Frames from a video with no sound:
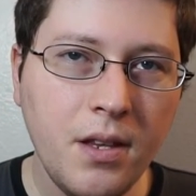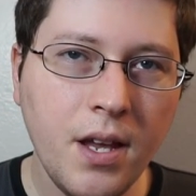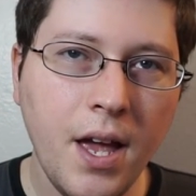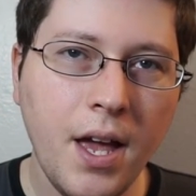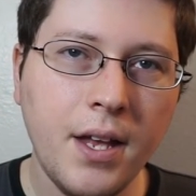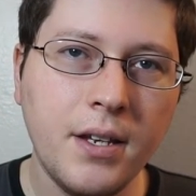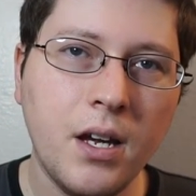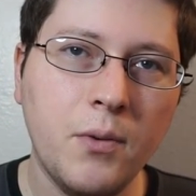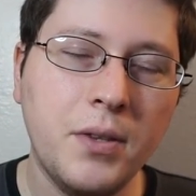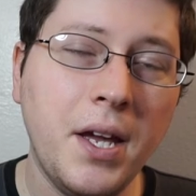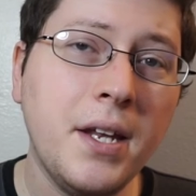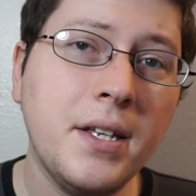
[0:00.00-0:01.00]
And uh,
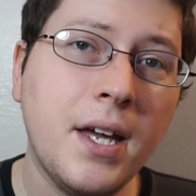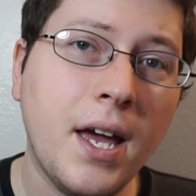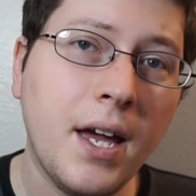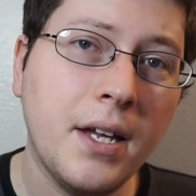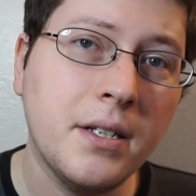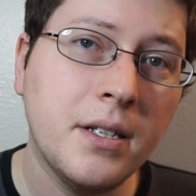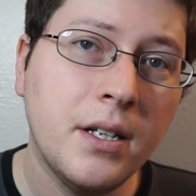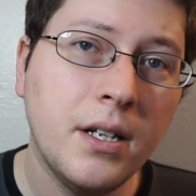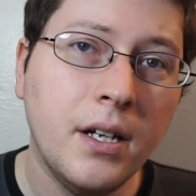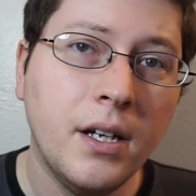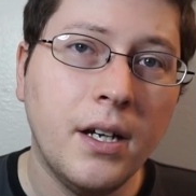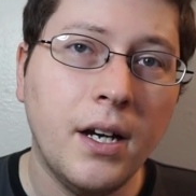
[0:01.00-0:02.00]
with Andy Cade,
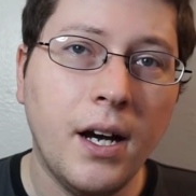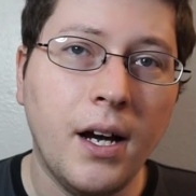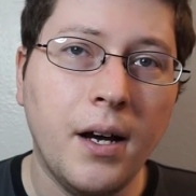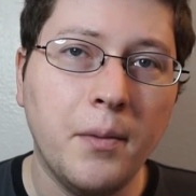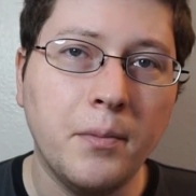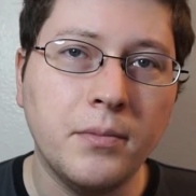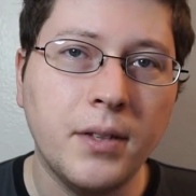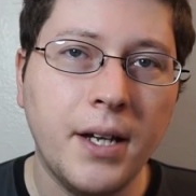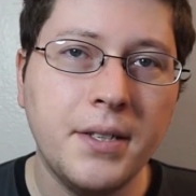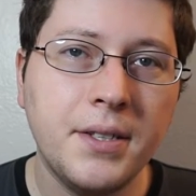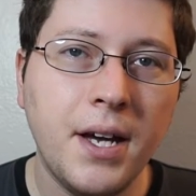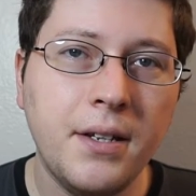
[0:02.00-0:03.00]
um, I
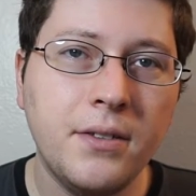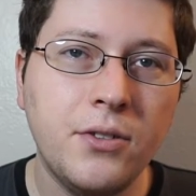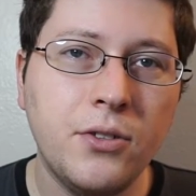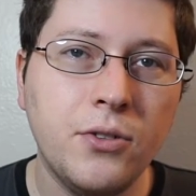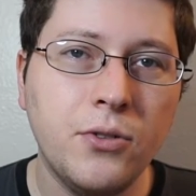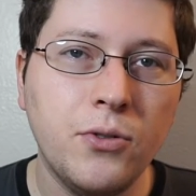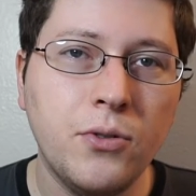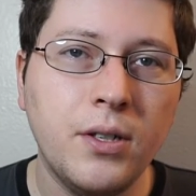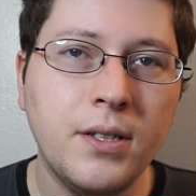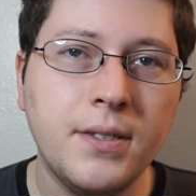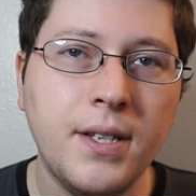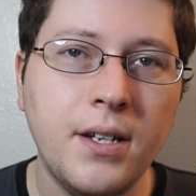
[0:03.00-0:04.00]
decided to,
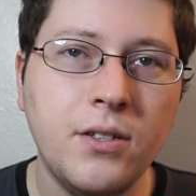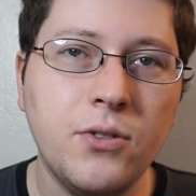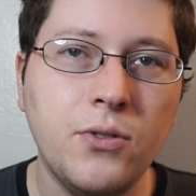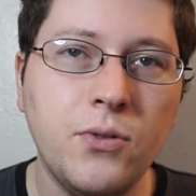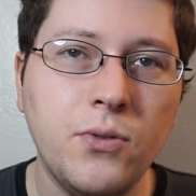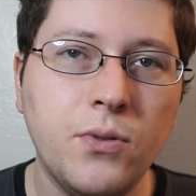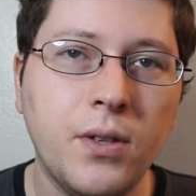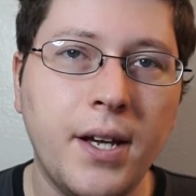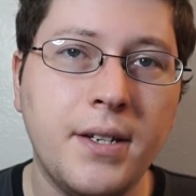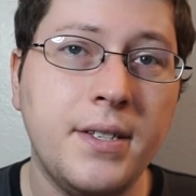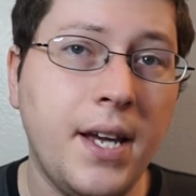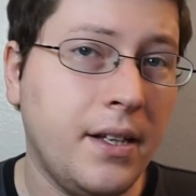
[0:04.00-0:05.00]
instead of do
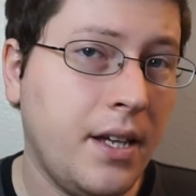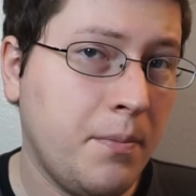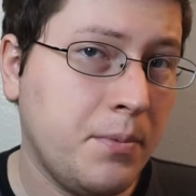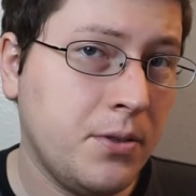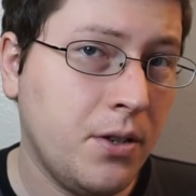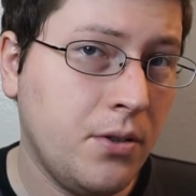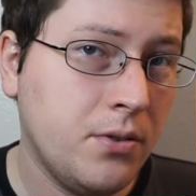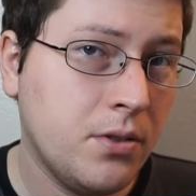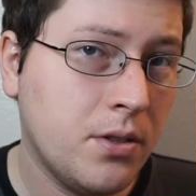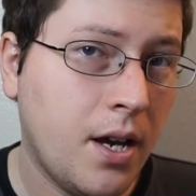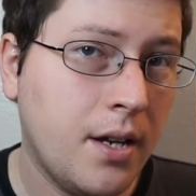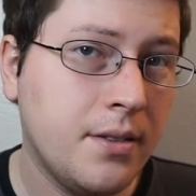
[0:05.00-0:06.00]
like daily episodes, I